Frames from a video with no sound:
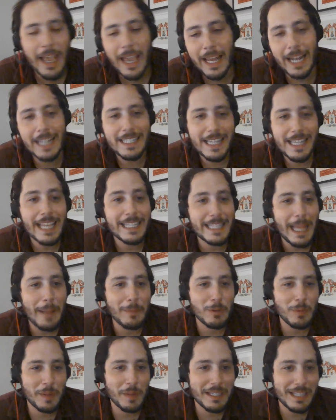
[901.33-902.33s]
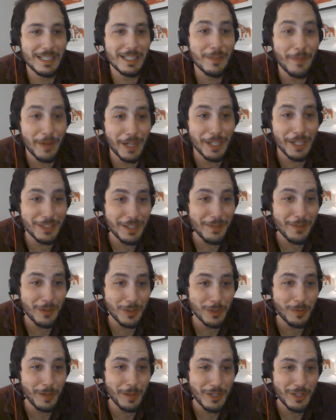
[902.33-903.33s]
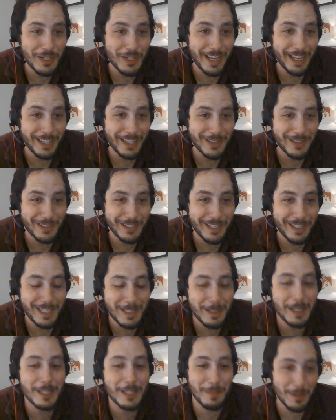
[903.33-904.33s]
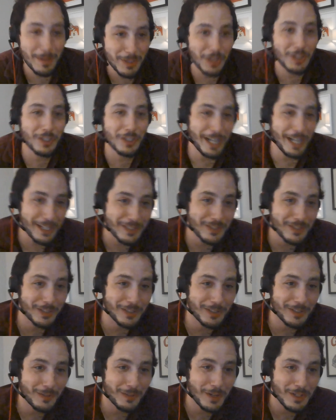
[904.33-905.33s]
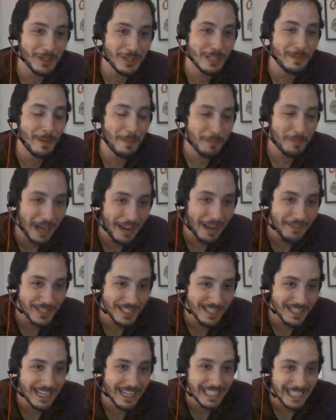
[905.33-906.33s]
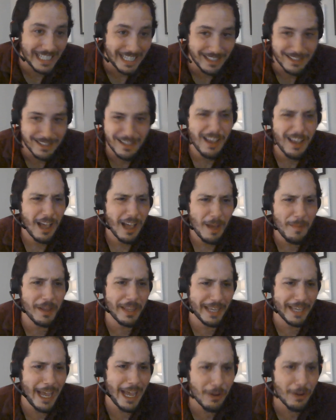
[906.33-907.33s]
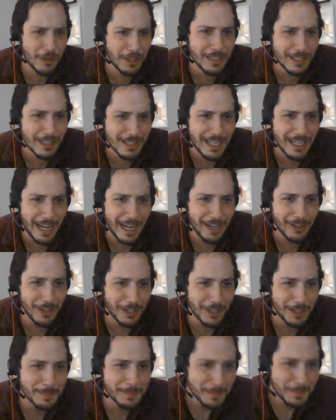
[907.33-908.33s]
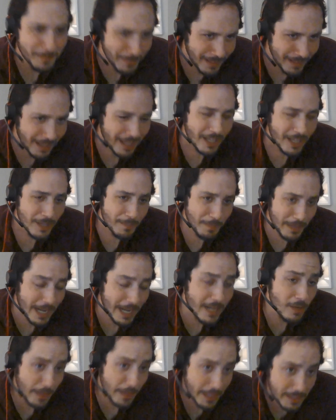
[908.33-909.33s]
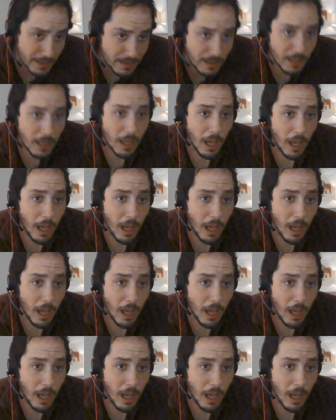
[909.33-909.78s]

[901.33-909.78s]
And I say attempt because that's a very difficult question to answer. It's much harder to answer questions about privacy than it is about like how good does the data look. But anyways,